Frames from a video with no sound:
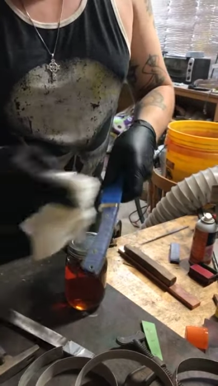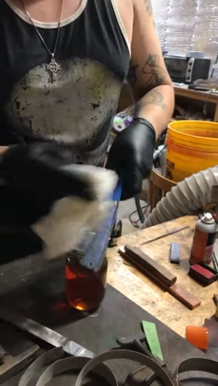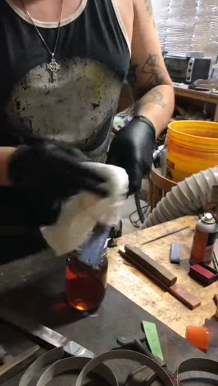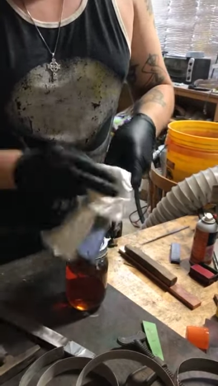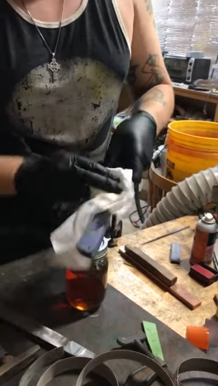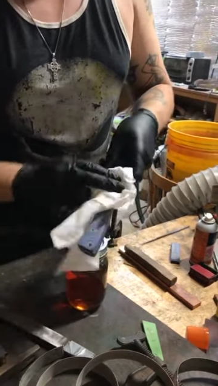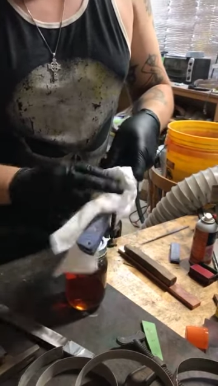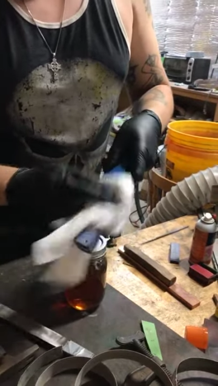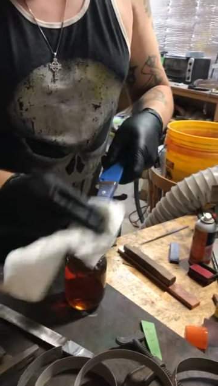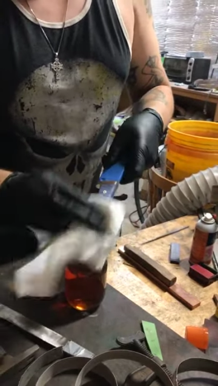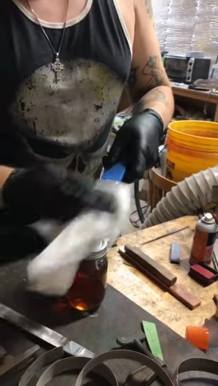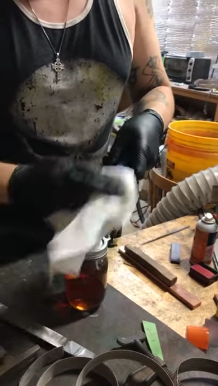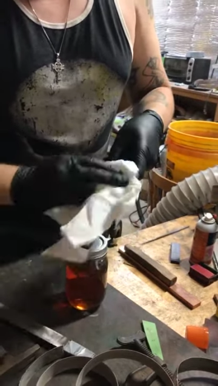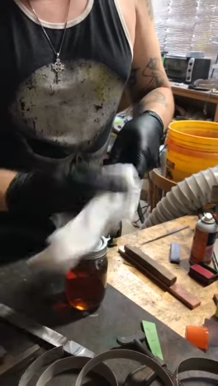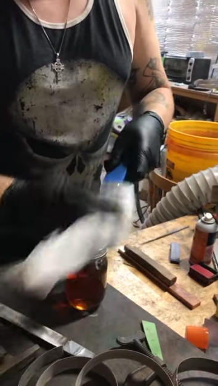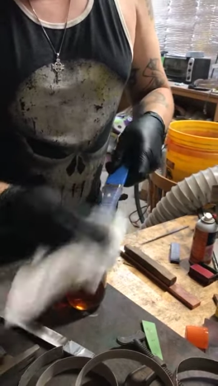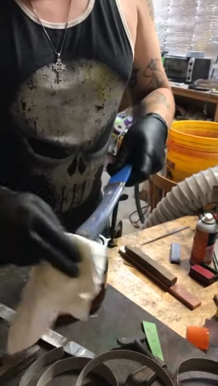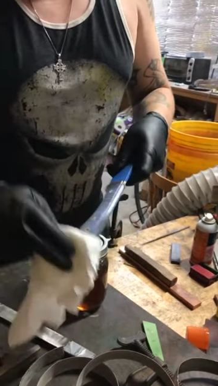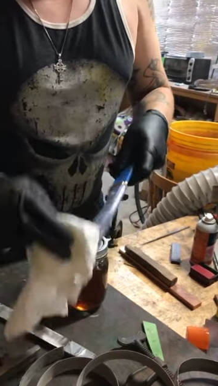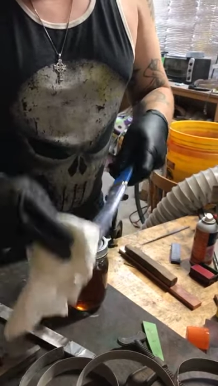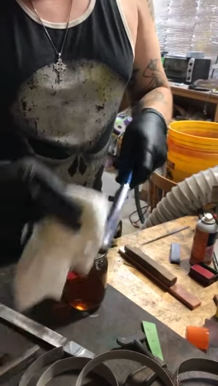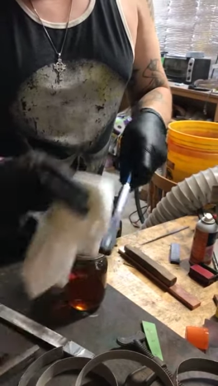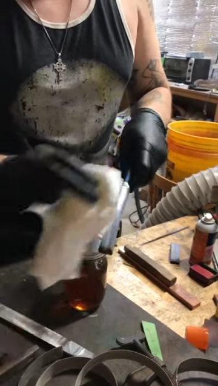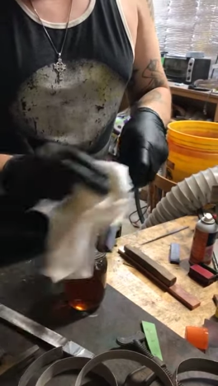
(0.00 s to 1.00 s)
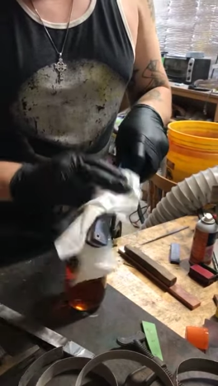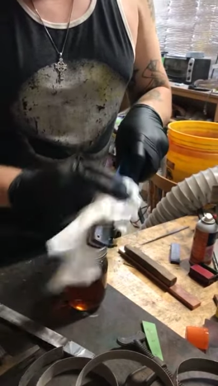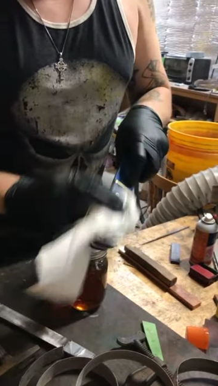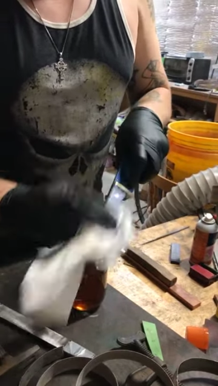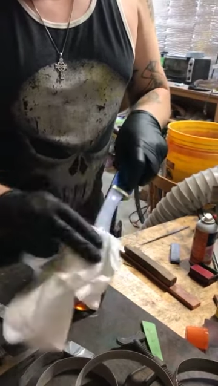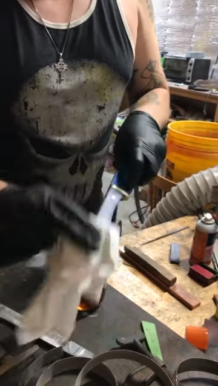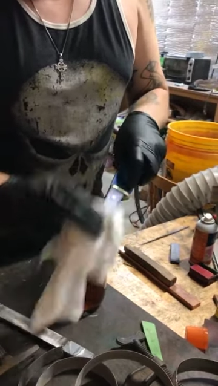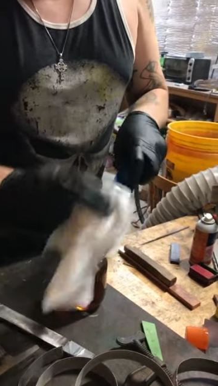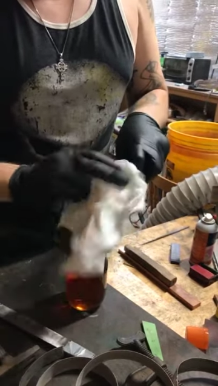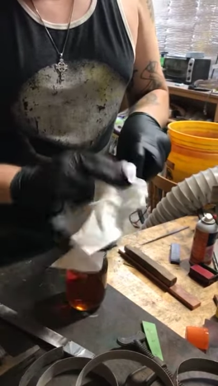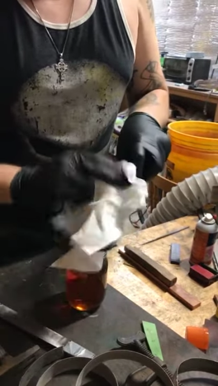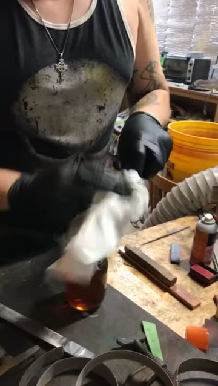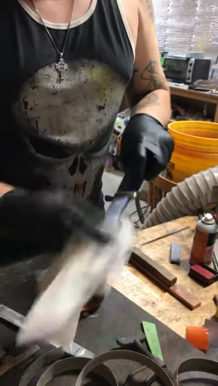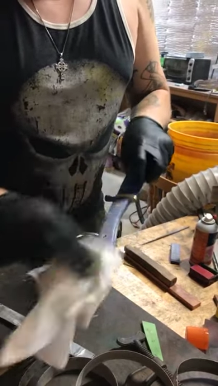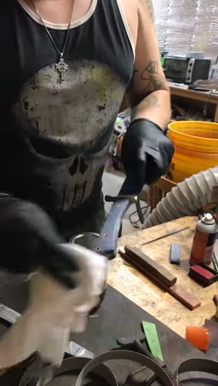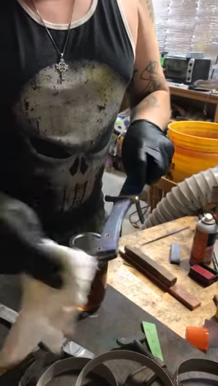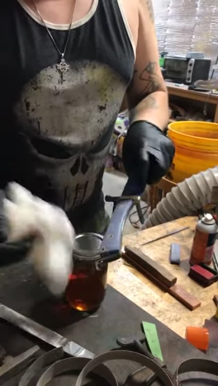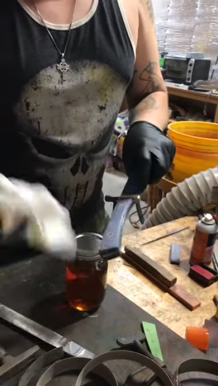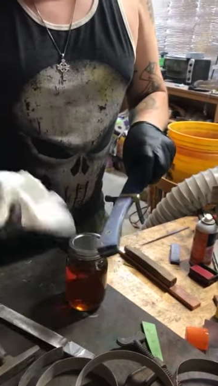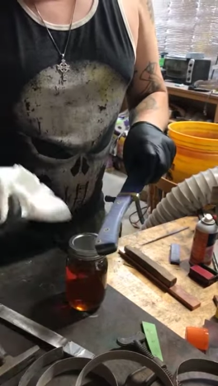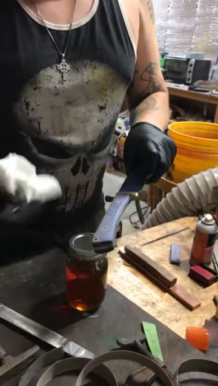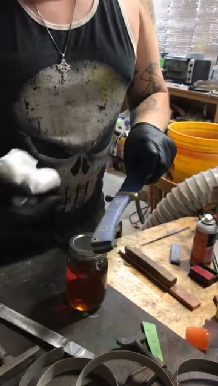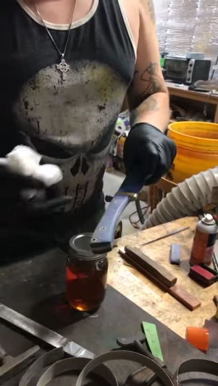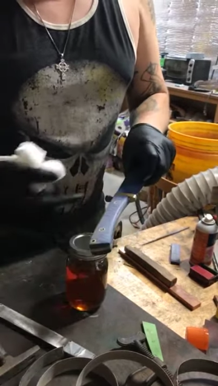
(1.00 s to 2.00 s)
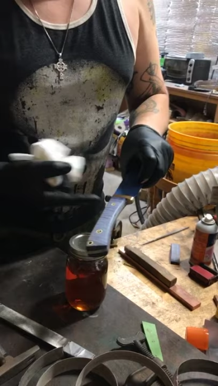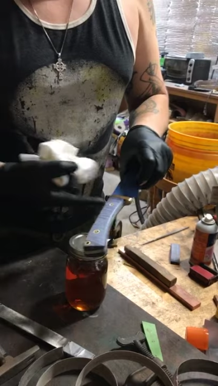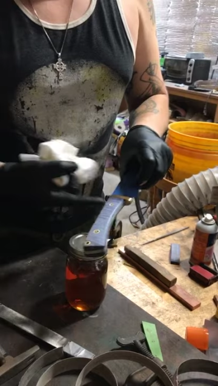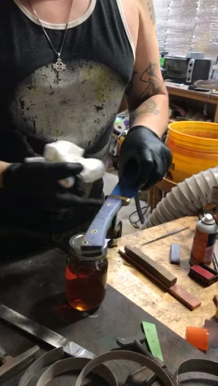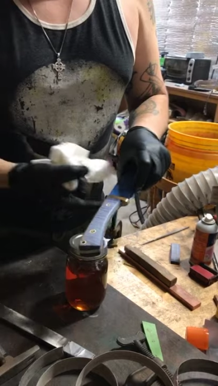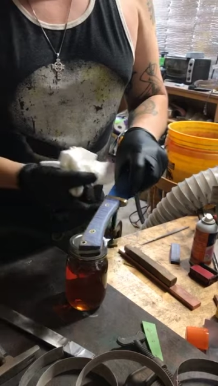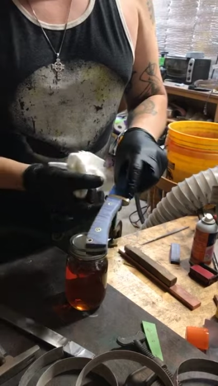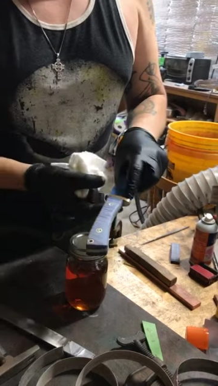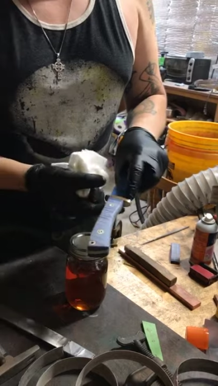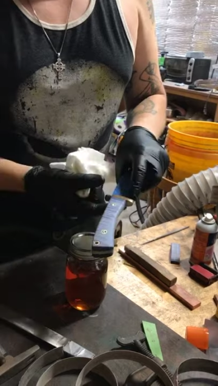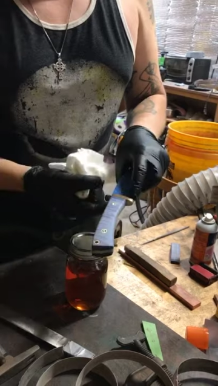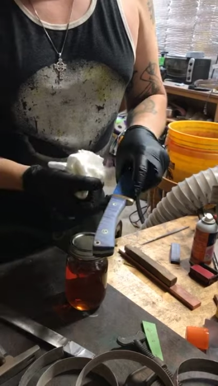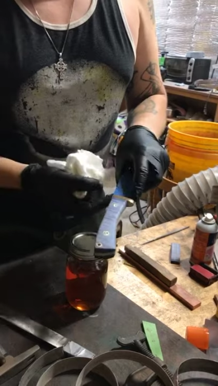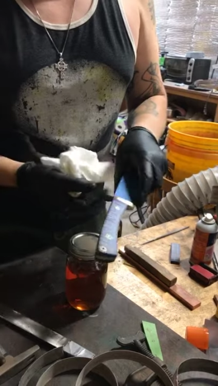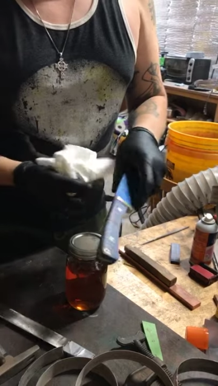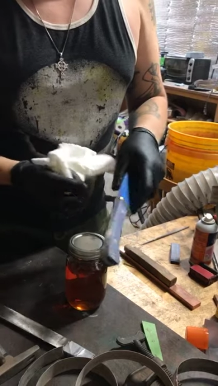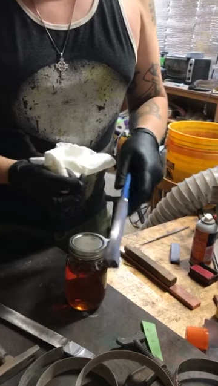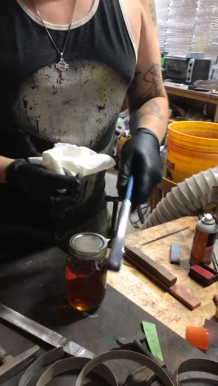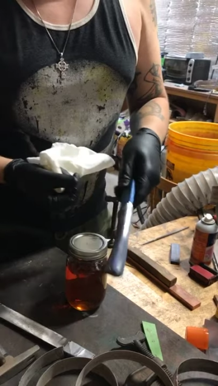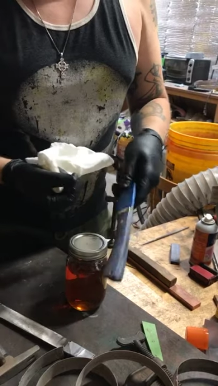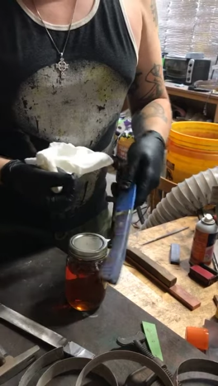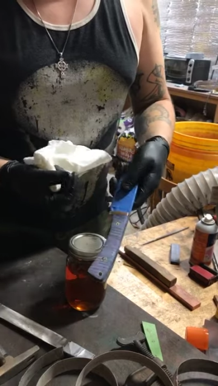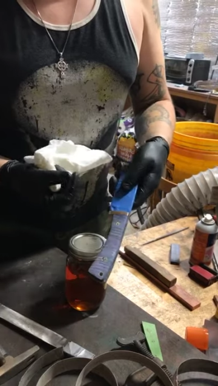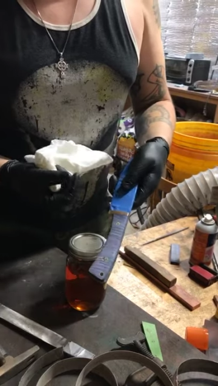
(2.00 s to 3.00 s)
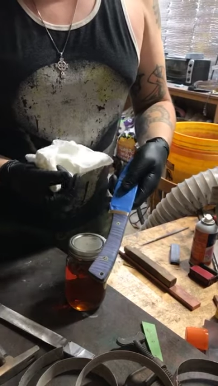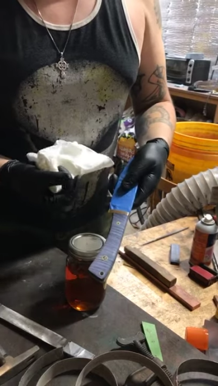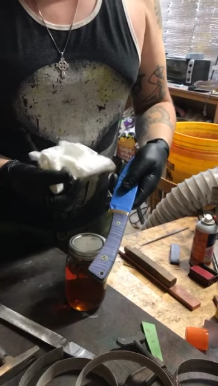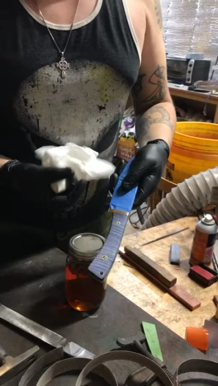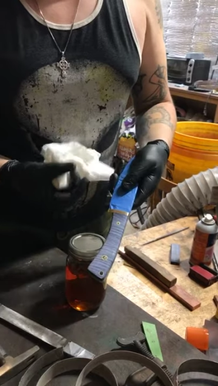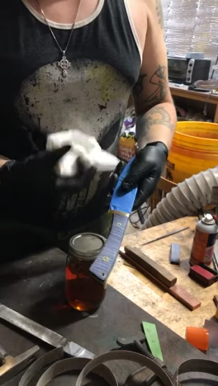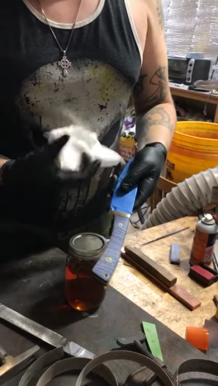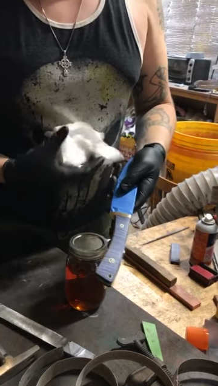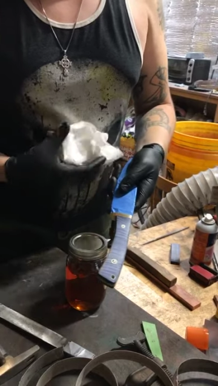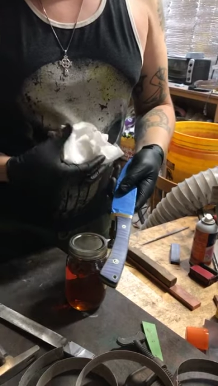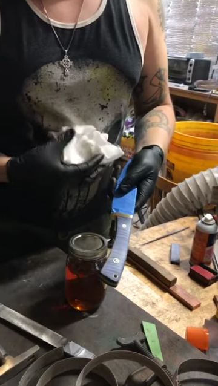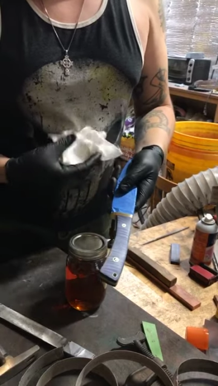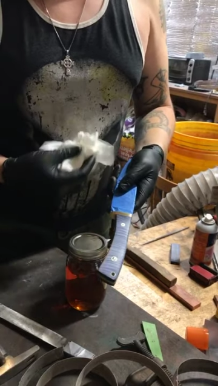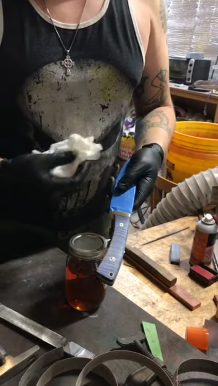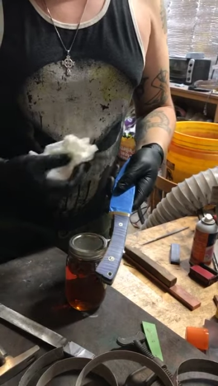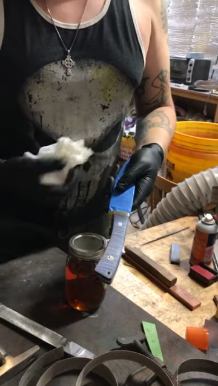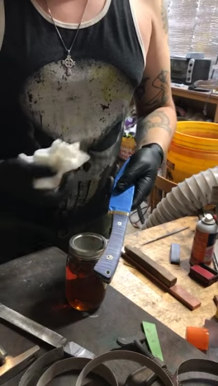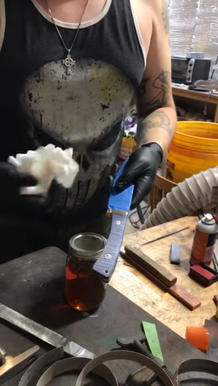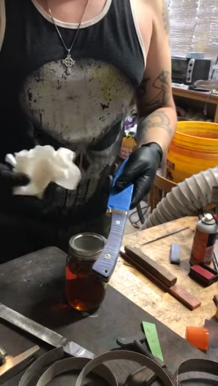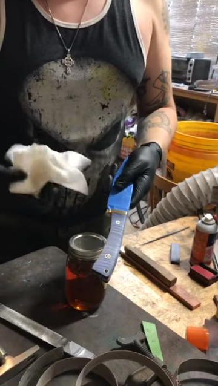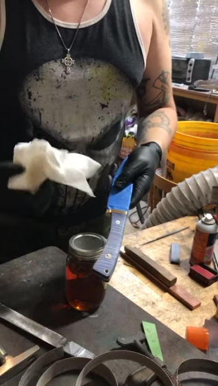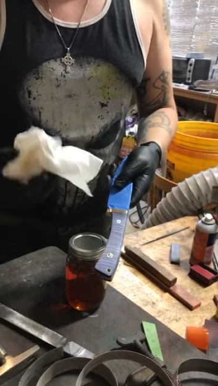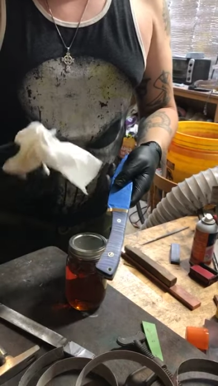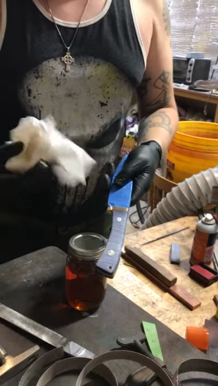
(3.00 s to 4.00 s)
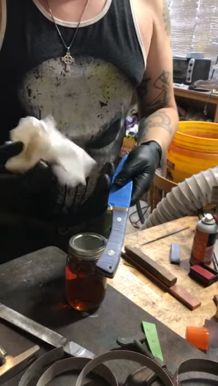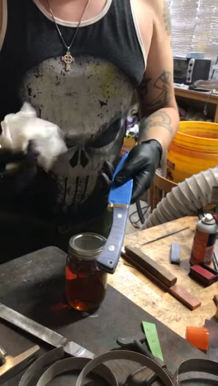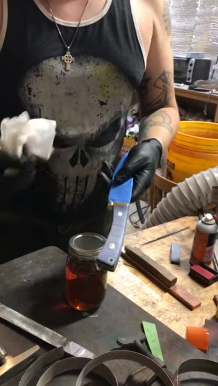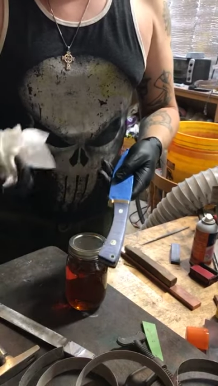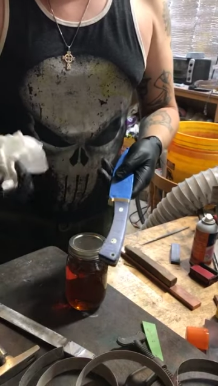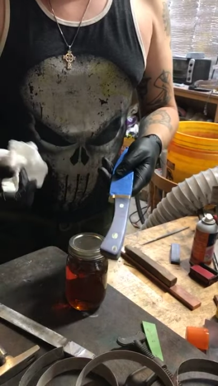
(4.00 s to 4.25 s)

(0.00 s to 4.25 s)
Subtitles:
No face is visible, so there are no lips to read.